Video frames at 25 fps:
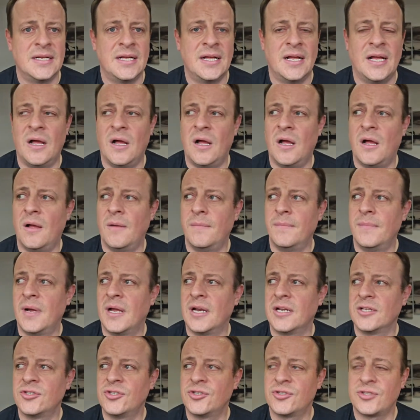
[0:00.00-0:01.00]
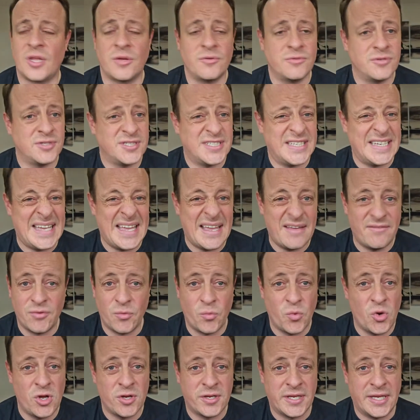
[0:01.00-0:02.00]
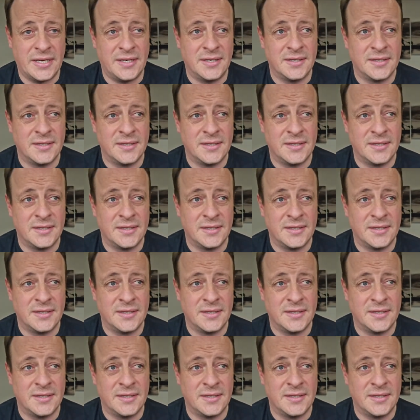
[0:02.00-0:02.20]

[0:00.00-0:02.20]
I just don't see it ever working.